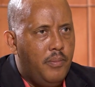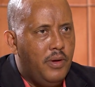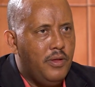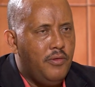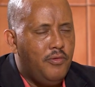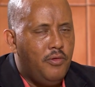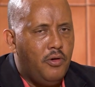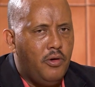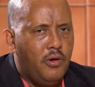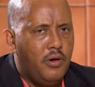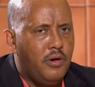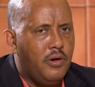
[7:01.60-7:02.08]
But
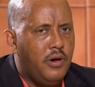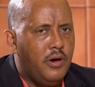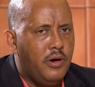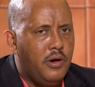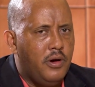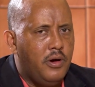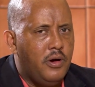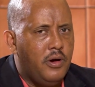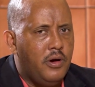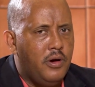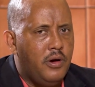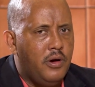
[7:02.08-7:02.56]

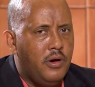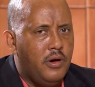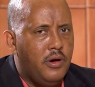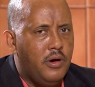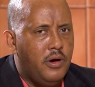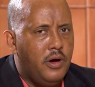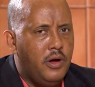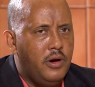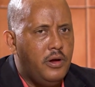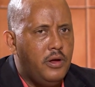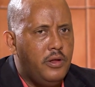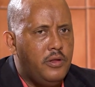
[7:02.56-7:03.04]
for
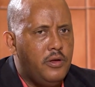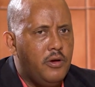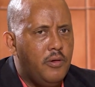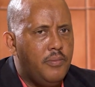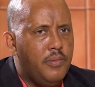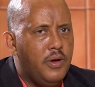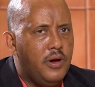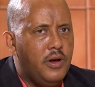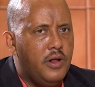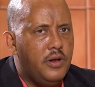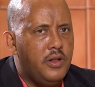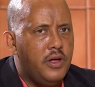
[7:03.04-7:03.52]
an
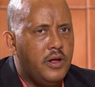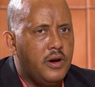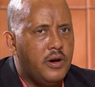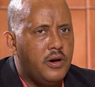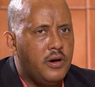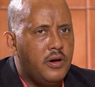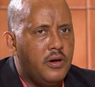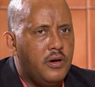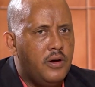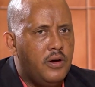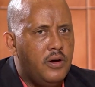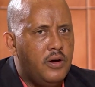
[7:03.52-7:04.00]
Ethiopian leader
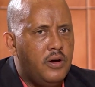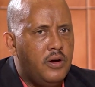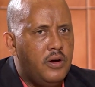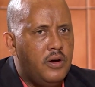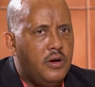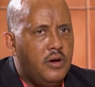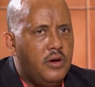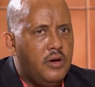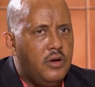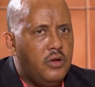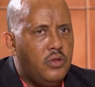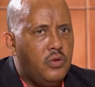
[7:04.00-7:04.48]

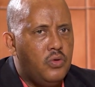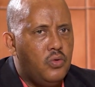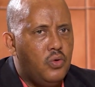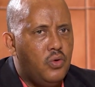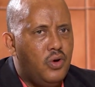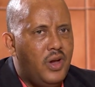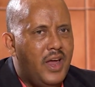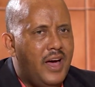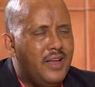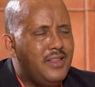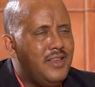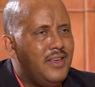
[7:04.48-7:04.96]
to
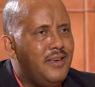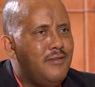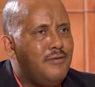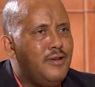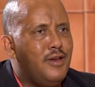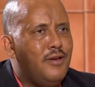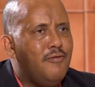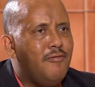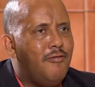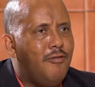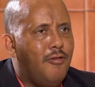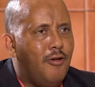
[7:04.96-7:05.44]
not
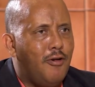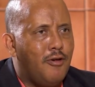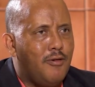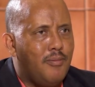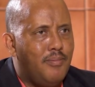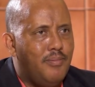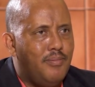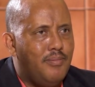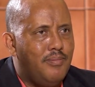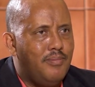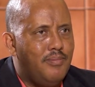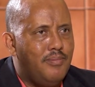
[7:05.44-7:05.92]
even
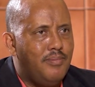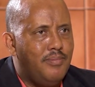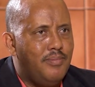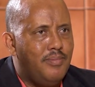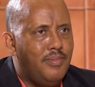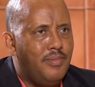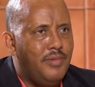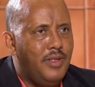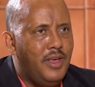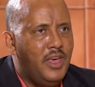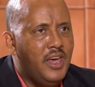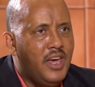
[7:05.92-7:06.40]
inform
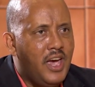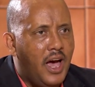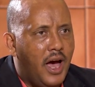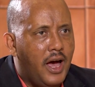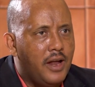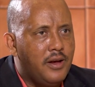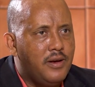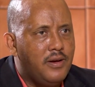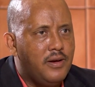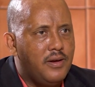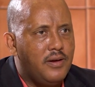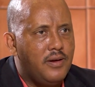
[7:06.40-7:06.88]

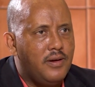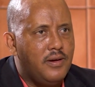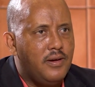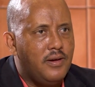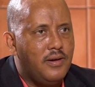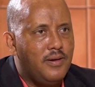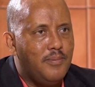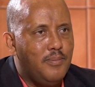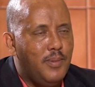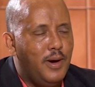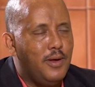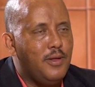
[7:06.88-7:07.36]
IGAD,
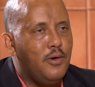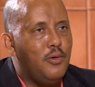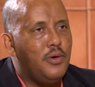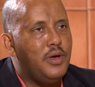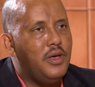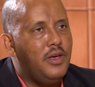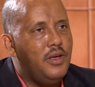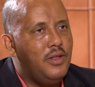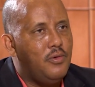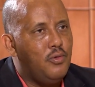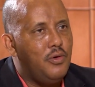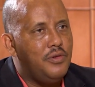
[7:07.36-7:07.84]
by the way,
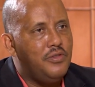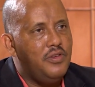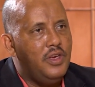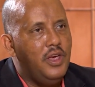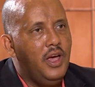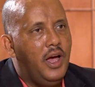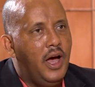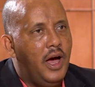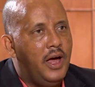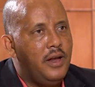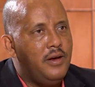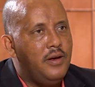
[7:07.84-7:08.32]
it was
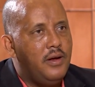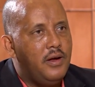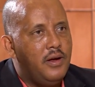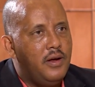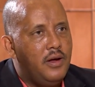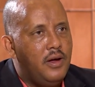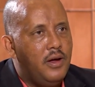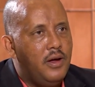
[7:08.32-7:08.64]
IGAD